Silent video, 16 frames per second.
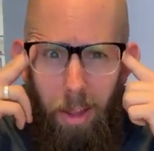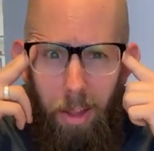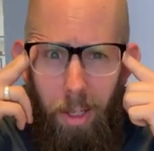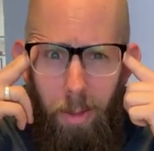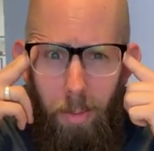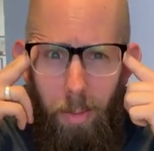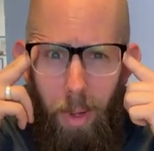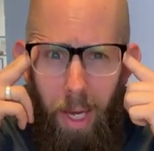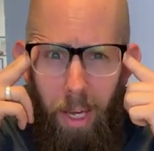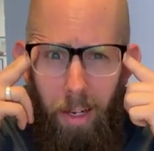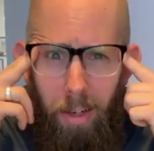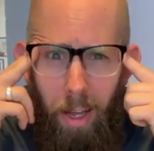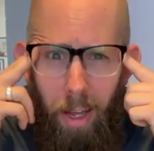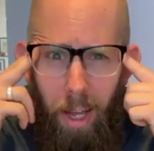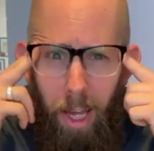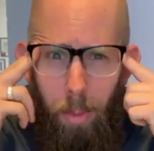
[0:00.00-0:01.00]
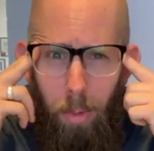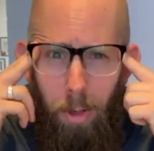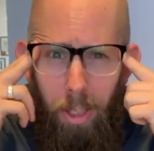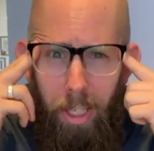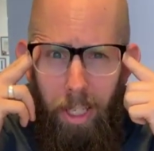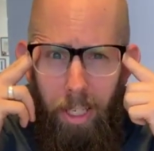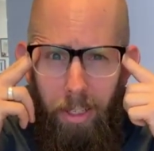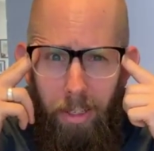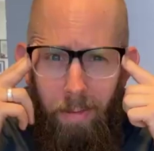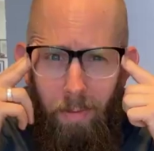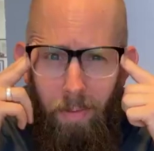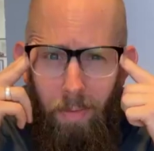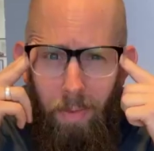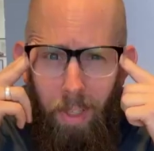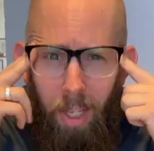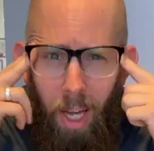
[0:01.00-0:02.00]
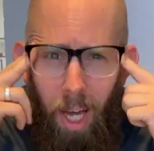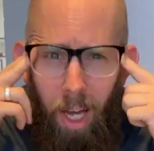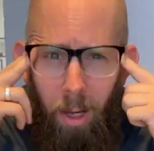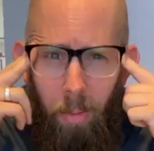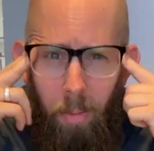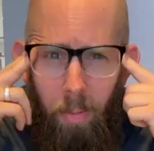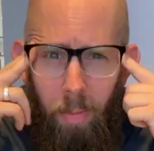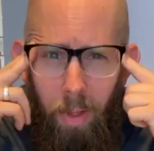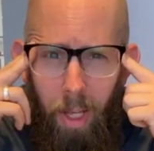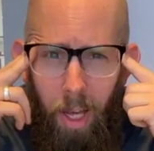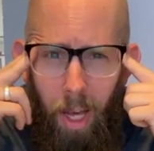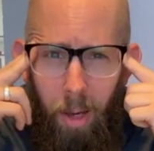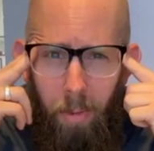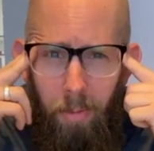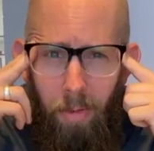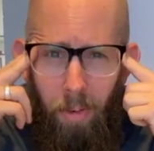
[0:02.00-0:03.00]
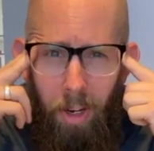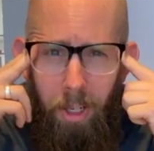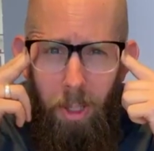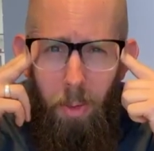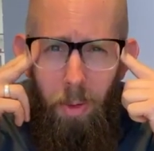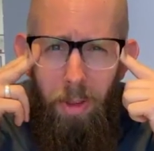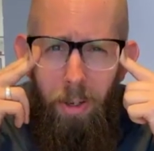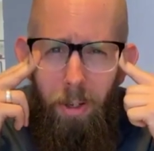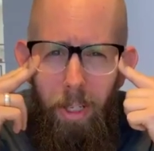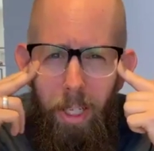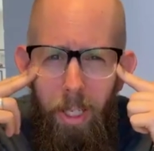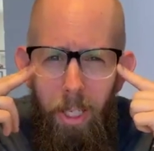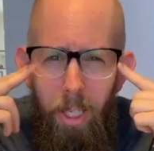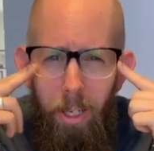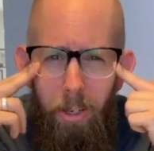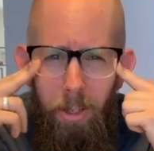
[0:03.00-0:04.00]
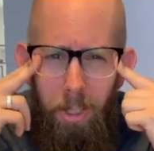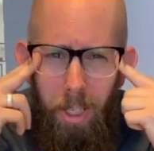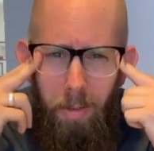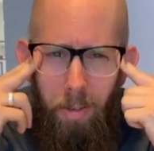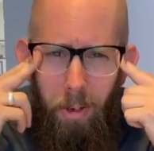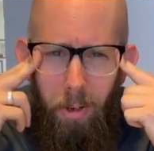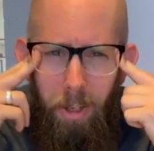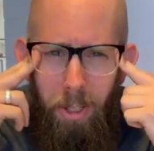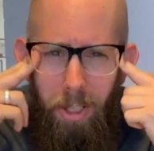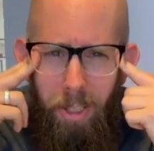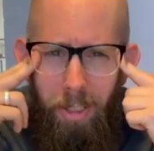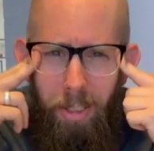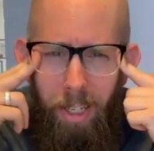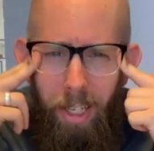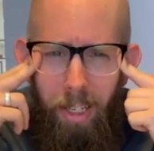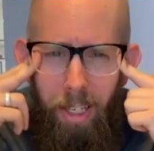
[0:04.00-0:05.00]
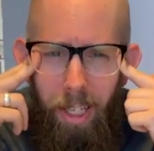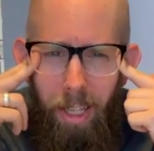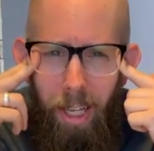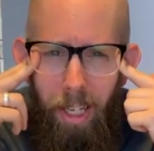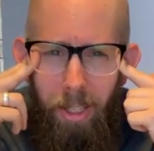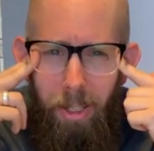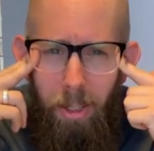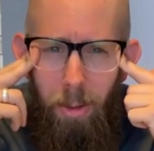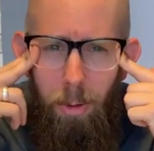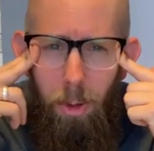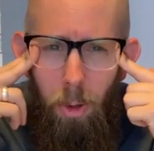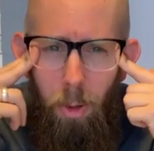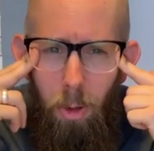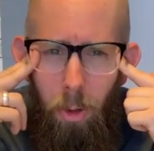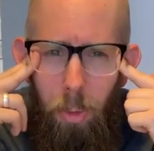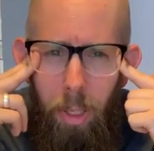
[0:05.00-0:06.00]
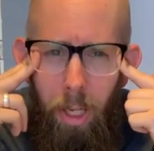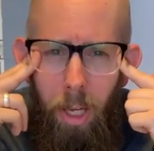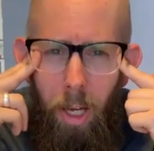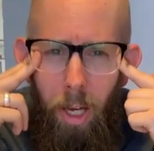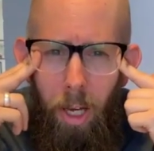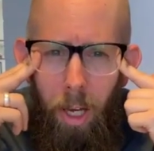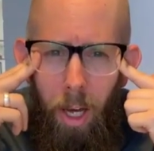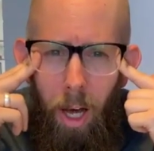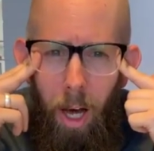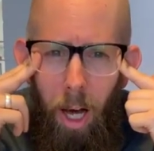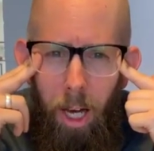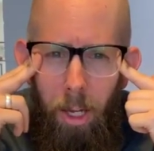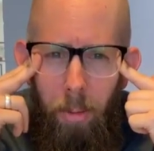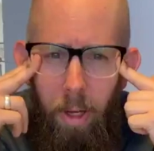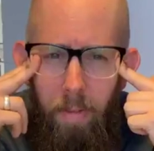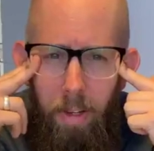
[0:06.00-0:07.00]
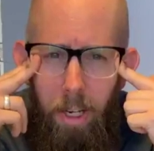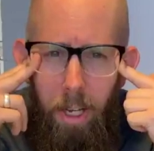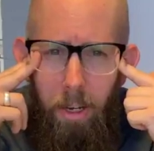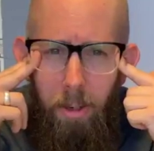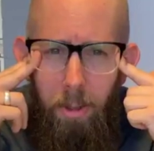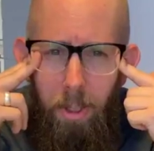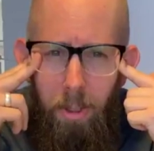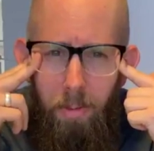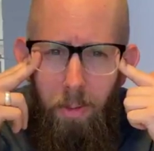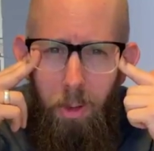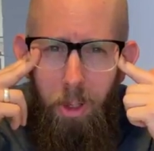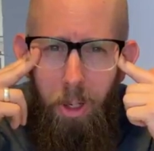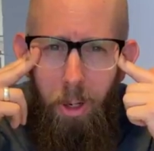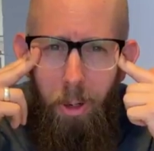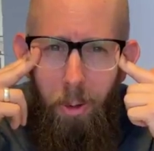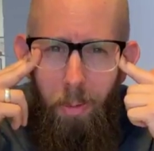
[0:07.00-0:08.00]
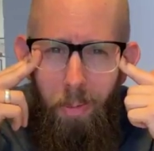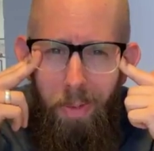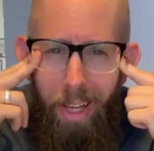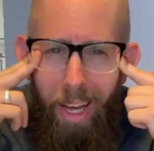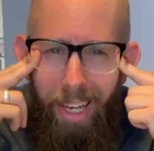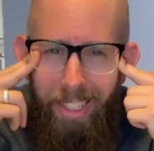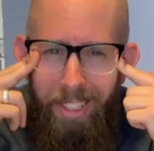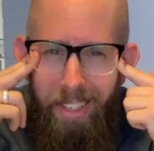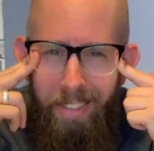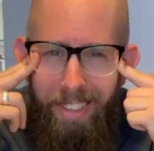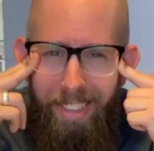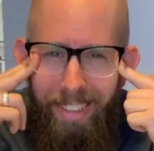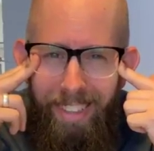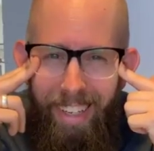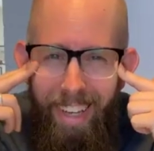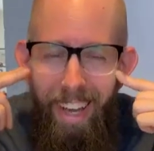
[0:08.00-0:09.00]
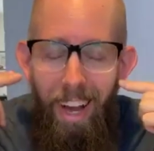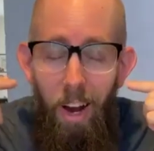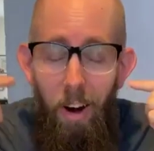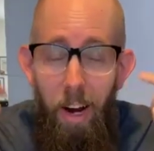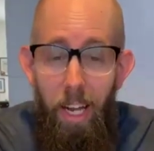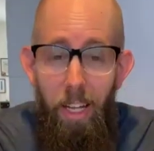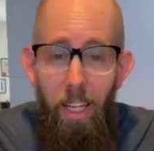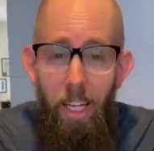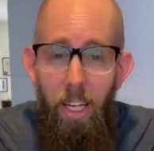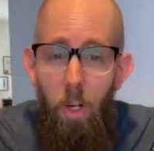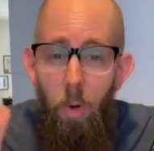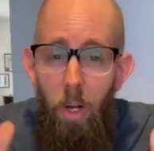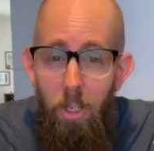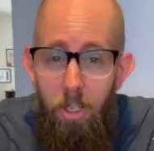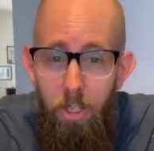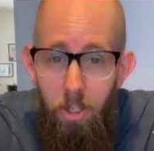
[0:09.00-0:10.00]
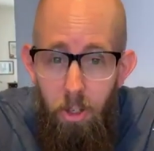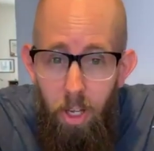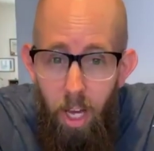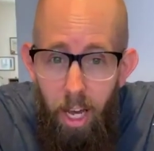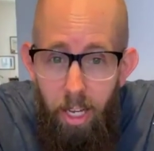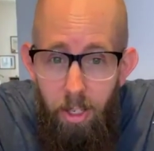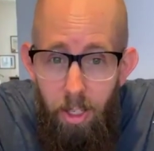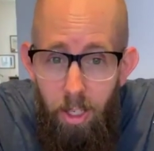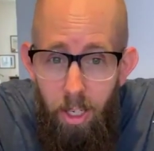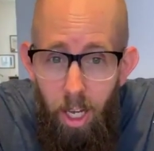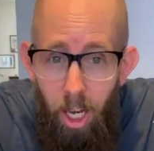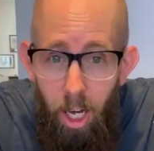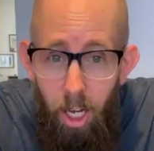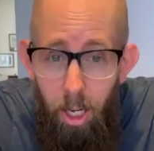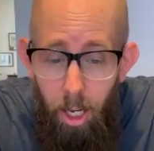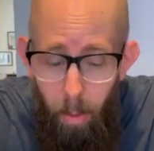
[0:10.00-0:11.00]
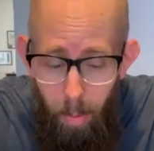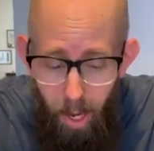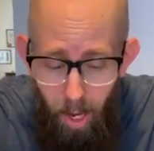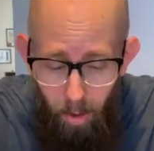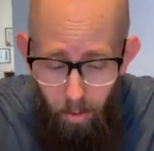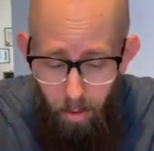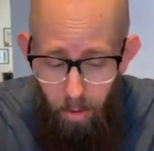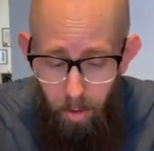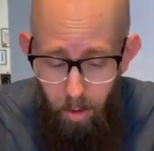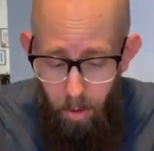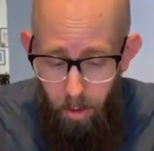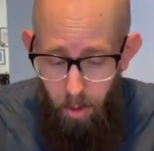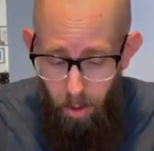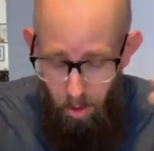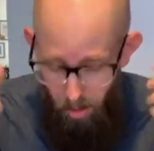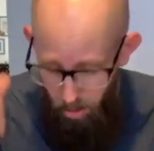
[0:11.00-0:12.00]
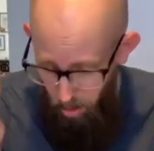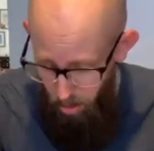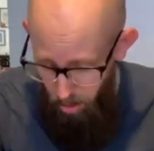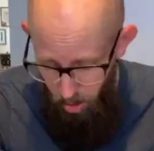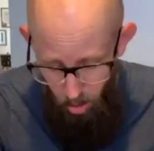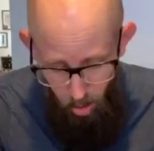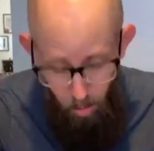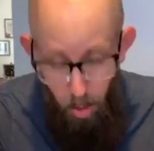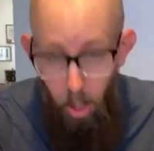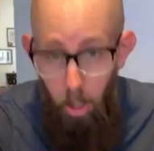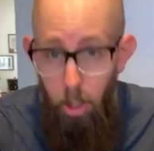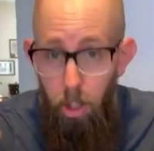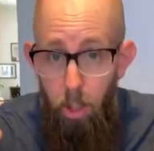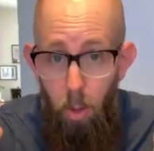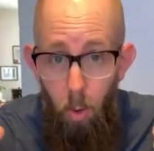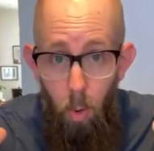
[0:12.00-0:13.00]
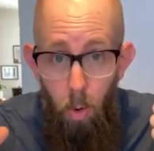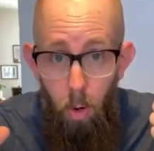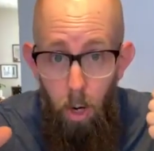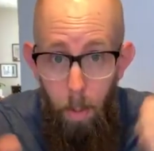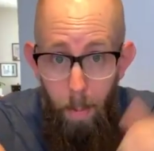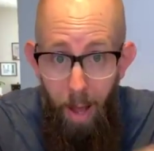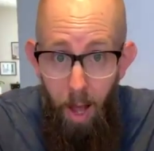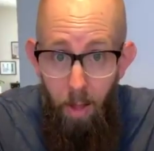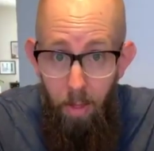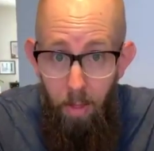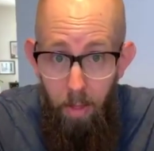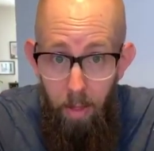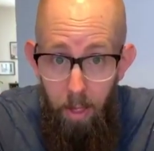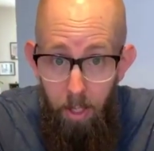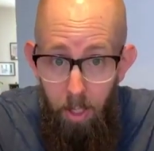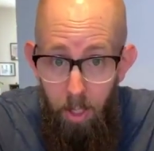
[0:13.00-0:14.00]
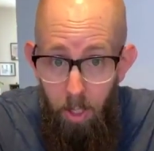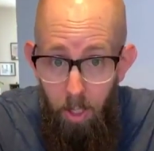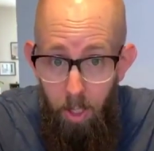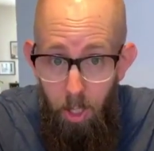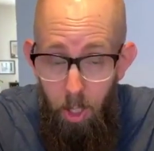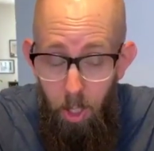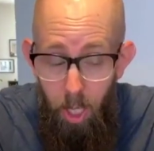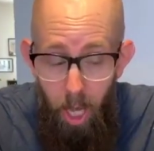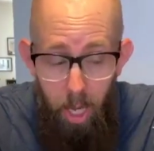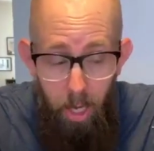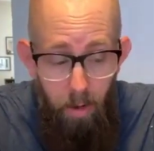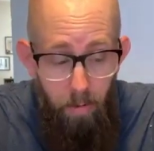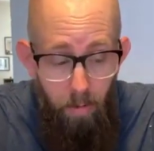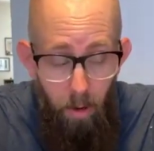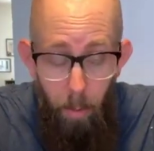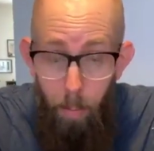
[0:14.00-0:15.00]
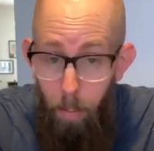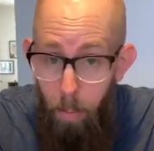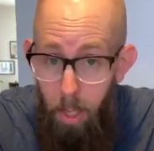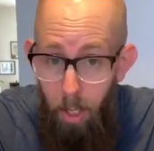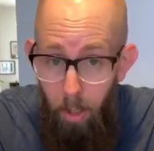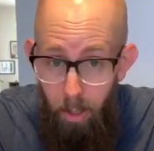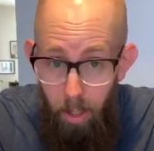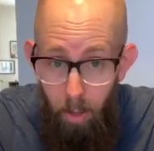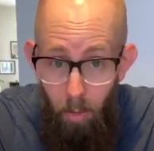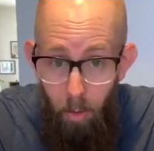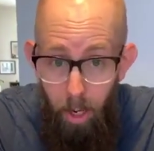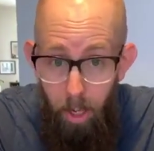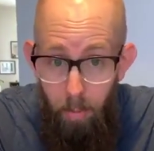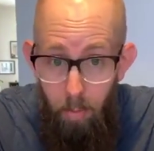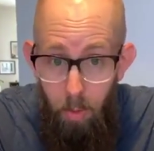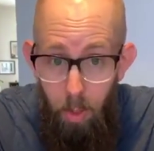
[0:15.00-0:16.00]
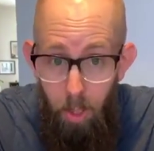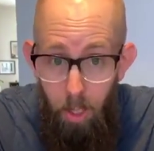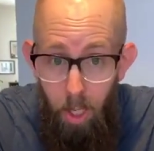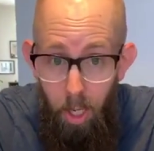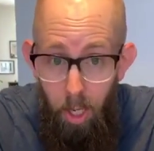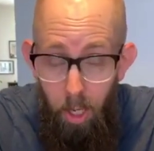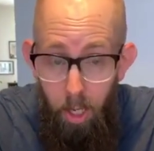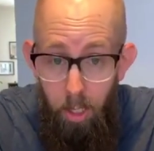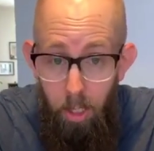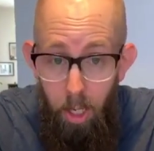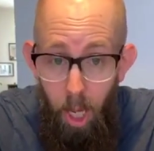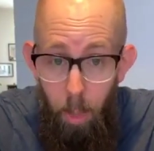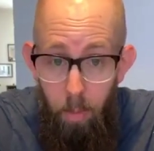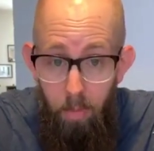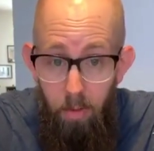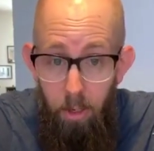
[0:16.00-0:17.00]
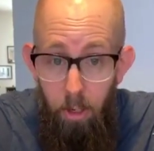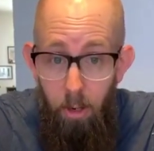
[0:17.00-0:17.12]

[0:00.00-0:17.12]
the band Amberlynn. I'm friends with their lead singer, Stephen Christian, and he likes to troll me on my videos. So, hi, Stephen. All right, any questions, you guys, about Saltmarsh or about this set from Beadle and Grimm's? Type